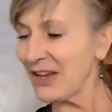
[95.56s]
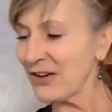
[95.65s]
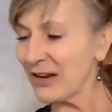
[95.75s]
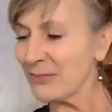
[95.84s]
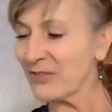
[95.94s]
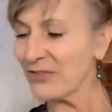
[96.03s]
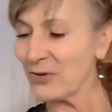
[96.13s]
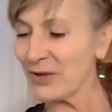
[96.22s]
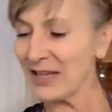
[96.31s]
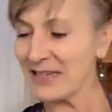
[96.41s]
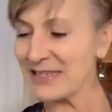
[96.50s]
Here I'm
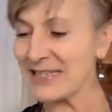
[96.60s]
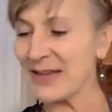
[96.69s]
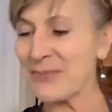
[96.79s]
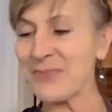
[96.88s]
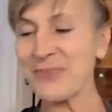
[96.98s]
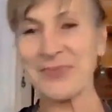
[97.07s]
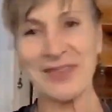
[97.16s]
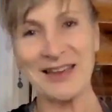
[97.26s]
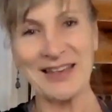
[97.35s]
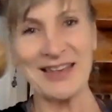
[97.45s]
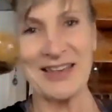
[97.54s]
soaking
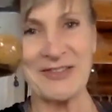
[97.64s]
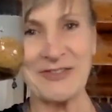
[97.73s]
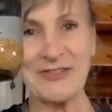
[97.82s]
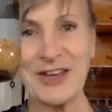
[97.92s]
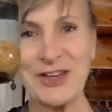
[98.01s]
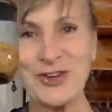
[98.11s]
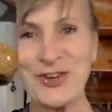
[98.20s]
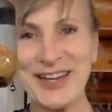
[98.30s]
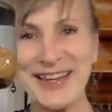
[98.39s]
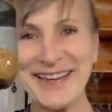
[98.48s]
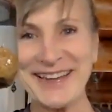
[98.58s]
some
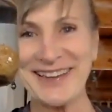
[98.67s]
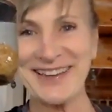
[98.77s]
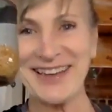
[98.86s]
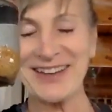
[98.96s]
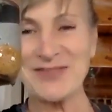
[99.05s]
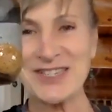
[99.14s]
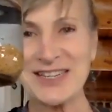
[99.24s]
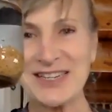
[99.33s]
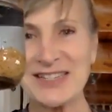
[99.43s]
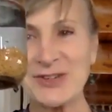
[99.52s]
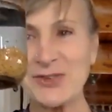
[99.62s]
fenugreek, and I'm just
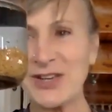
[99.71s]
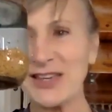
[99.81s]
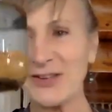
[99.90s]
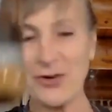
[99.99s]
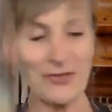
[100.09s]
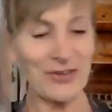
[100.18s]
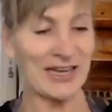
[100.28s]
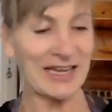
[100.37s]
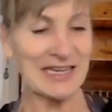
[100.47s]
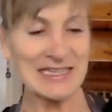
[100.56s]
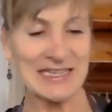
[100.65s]
going to soak it overnight.